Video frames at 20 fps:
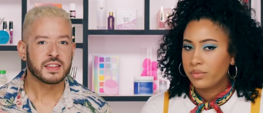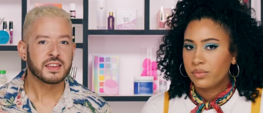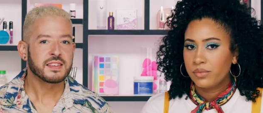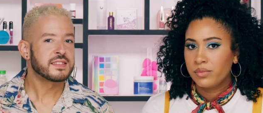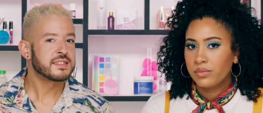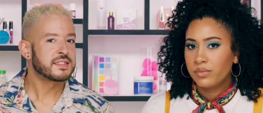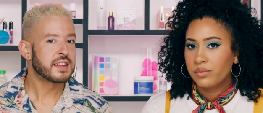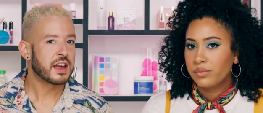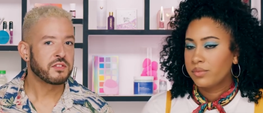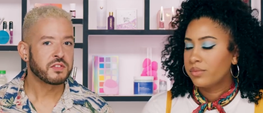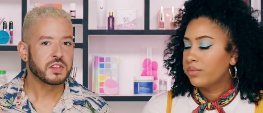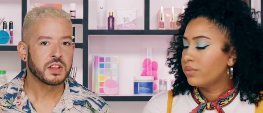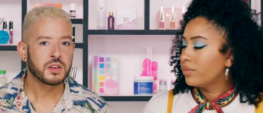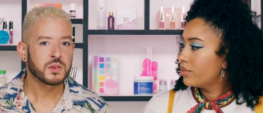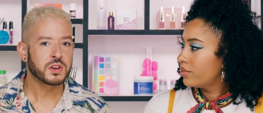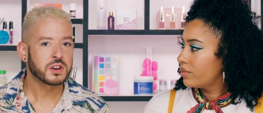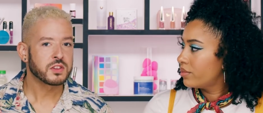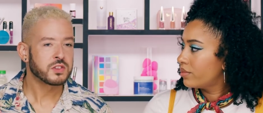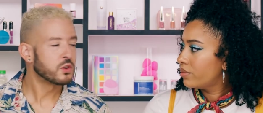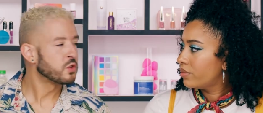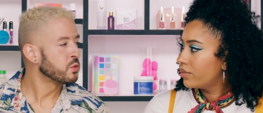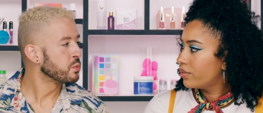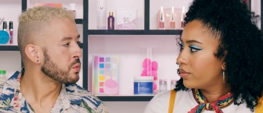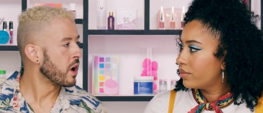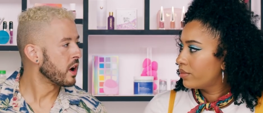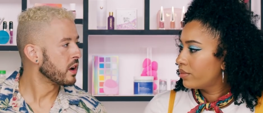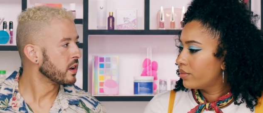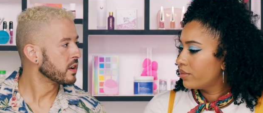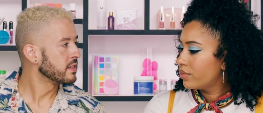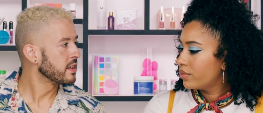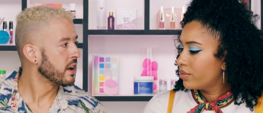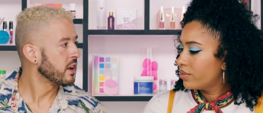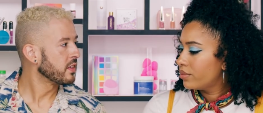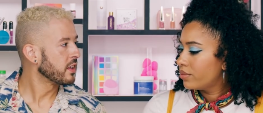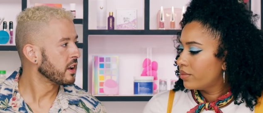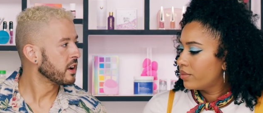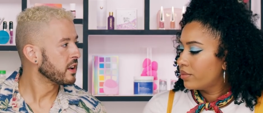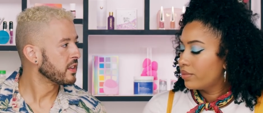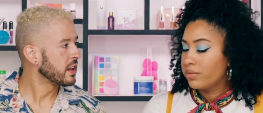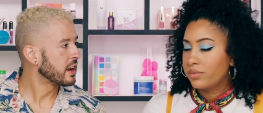Speaker 1: This is definitely one of those products
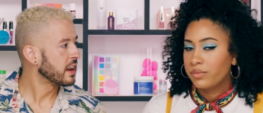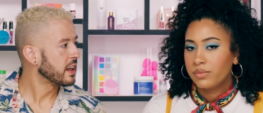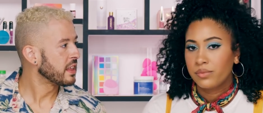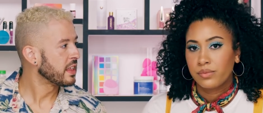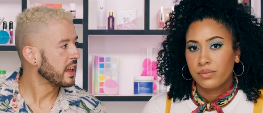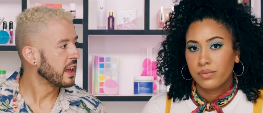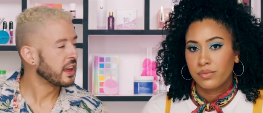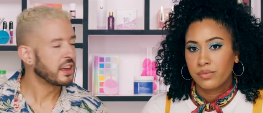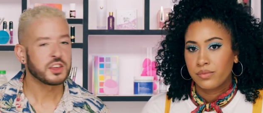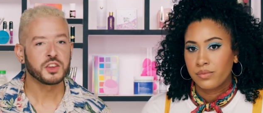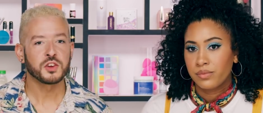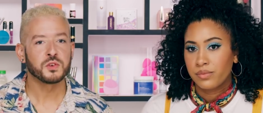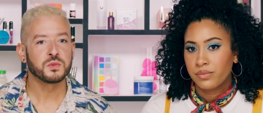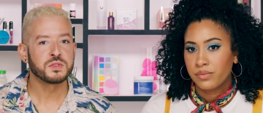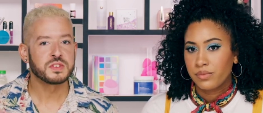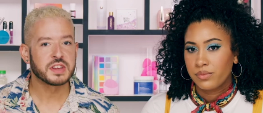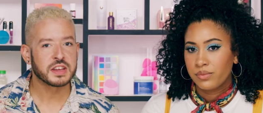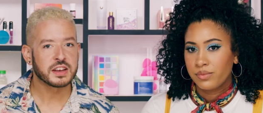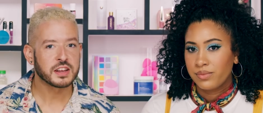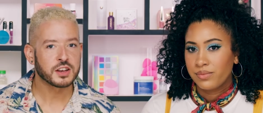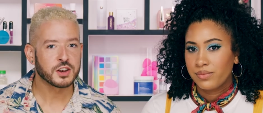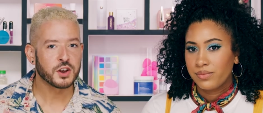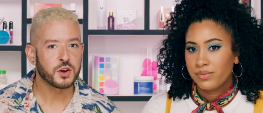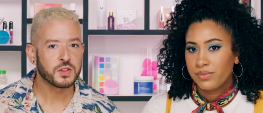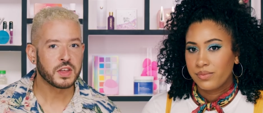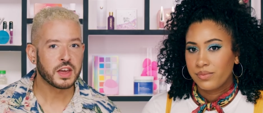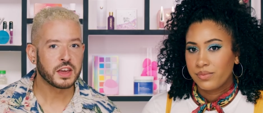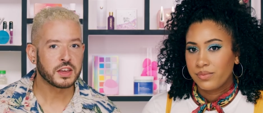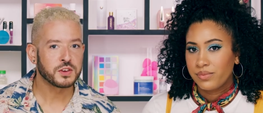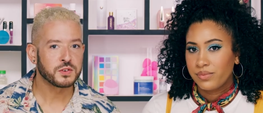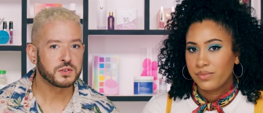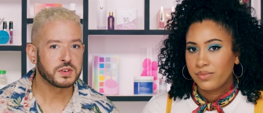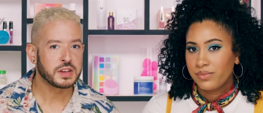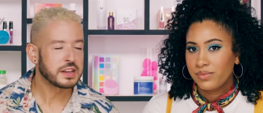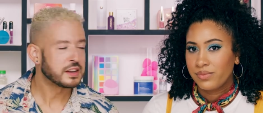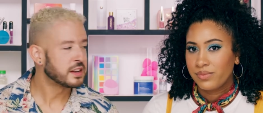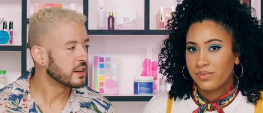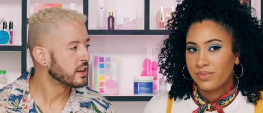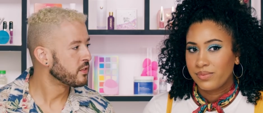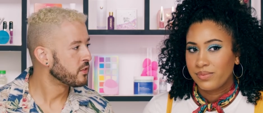out there that I think you didn't know that you
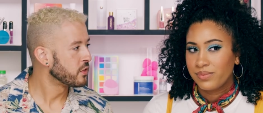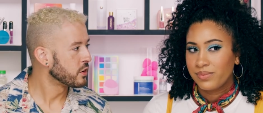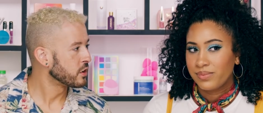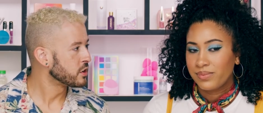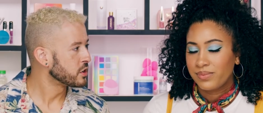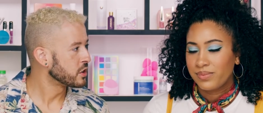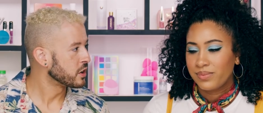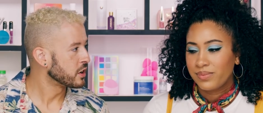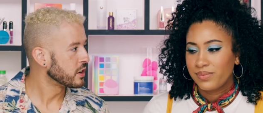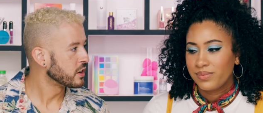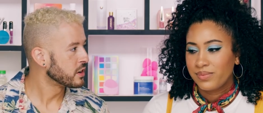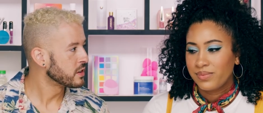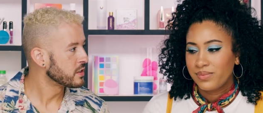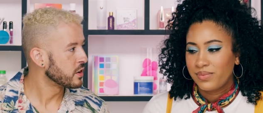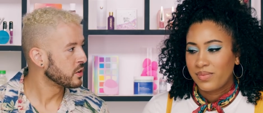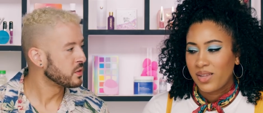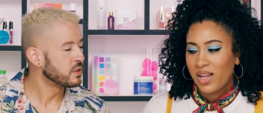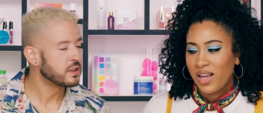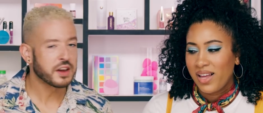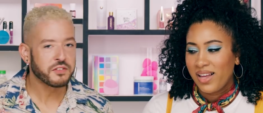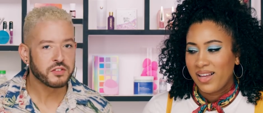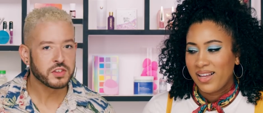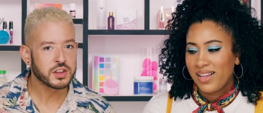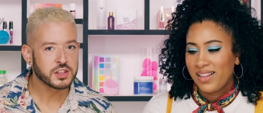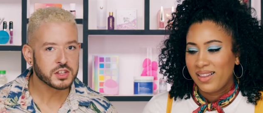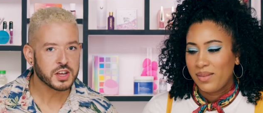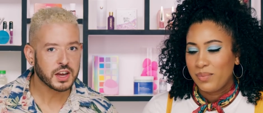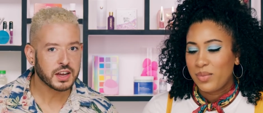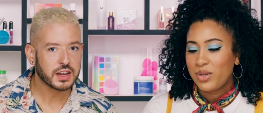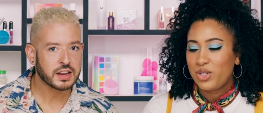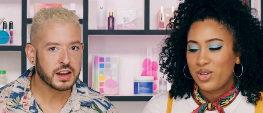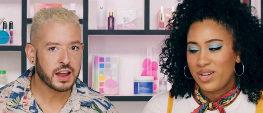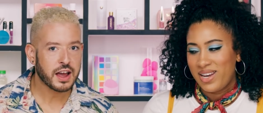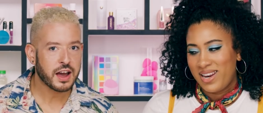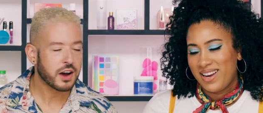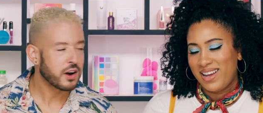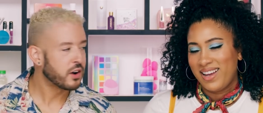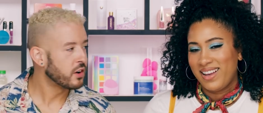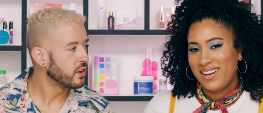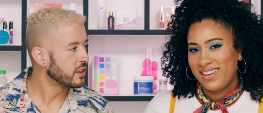needed for sure. So definitely check but it you
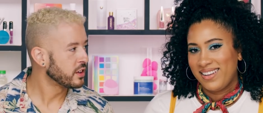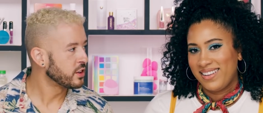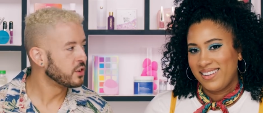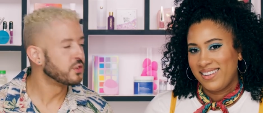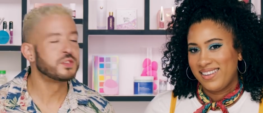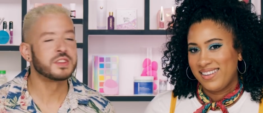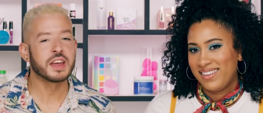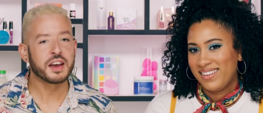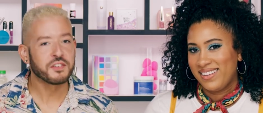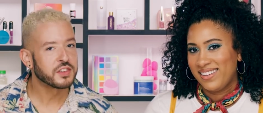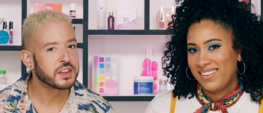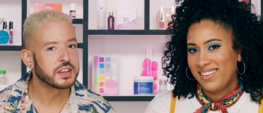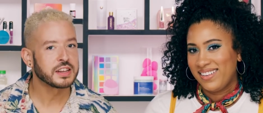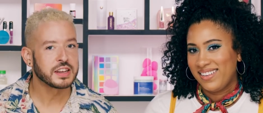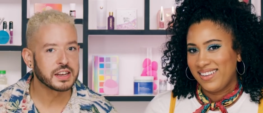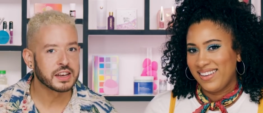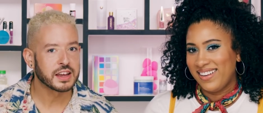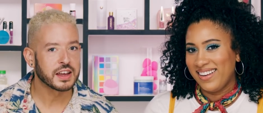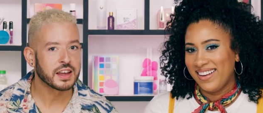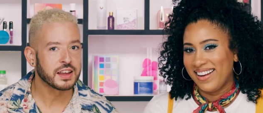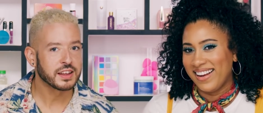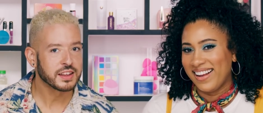out. You definitely need it.